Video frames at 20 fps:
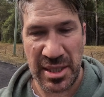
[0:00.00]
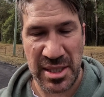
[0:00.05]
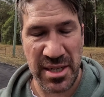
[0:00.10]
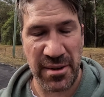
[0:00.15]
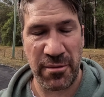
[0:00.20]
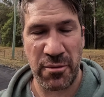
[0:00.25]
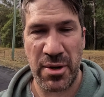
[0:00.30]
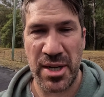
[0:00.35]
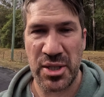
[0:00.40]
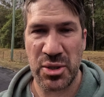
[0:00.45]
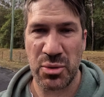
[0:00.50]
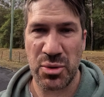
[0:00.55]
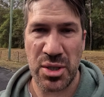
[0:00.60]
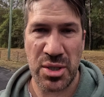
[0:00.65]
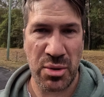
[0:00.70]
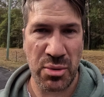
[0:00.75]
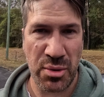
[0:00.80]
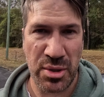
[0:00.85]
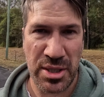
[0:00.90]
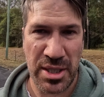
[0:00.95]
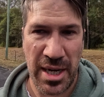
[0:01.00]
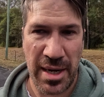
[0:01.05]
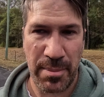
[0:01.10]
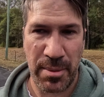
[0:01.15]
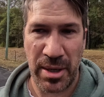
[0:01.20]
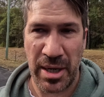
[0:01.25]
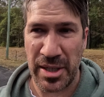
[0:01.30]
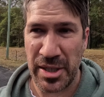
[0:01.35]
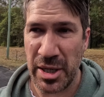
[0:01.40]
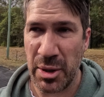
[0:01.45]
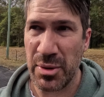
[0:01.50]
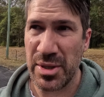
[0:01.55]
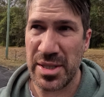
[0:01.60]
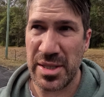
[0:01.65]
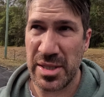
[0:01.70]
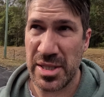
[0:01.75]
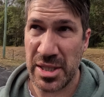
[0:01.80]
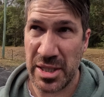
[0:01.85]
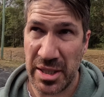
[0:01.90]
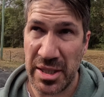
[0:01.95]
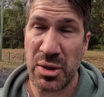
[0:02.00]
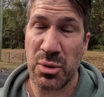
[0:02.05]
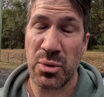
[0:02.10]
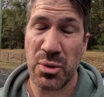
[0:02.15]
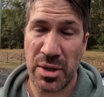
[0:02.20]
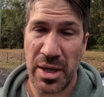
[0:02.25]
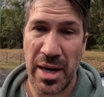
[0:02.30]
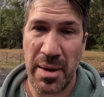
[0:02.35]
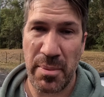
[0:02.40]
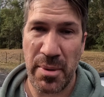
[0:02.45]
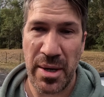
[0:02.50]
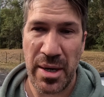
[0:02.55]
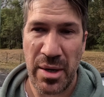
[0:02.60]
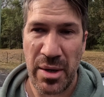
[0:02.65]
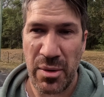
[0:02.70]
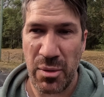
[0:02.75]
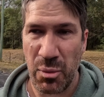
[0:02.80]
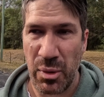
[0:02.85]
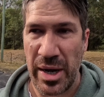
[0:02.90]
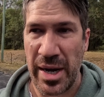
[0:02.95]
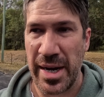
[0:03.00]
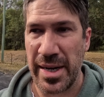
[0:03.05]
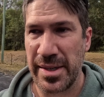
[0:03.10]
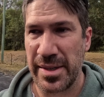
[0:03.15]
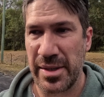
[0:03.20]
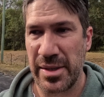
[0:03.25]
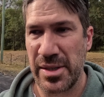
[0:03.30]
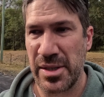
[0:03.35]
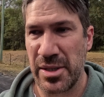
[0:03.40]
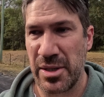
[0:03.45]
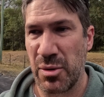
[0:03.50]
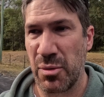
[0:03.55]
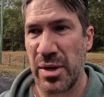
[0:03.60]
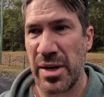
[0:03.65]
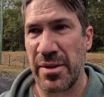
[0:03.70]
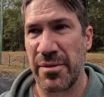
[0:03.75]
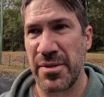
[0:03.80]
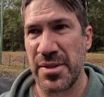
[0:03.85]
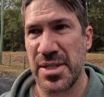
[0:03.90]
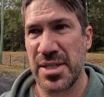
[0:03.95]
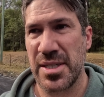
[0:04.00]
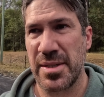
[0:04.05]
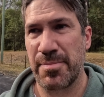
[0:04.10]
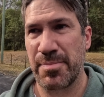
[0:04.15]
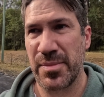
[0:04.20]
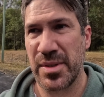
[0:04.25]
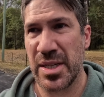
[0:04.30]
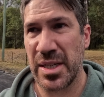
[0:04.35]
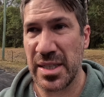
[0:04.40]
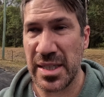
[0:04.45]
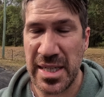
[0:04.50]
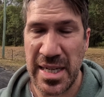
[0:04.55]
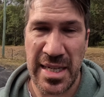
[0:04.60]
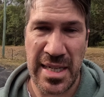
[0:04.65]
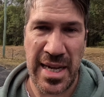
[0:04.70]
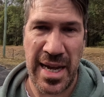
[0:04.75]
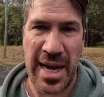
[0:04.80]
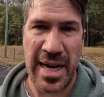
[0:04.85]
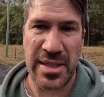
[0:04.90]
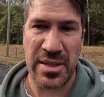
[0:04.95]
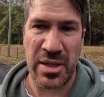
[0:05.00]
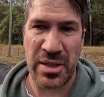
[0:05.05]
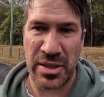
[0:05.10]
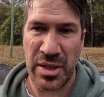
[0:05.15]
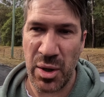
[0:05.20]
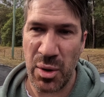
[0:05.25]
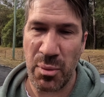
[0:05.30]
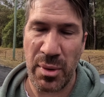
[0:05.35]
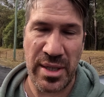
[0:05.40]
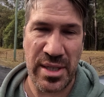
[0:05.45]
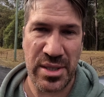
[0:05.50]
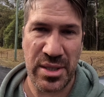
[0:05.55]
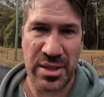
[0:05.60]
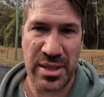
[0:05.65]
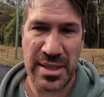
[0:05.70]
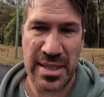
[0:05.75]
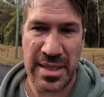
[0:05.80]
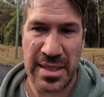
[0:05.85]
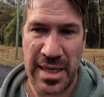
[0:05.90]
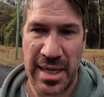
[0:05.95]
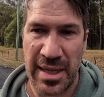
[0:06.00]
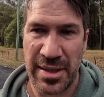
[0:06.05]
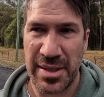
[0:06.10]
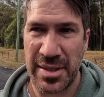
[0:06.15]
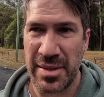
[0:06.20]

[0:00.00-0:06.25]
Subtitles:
The differential just hooks up. I know it's going to hook up, and you know, if it's going to kick out, I know when it's going to kick out.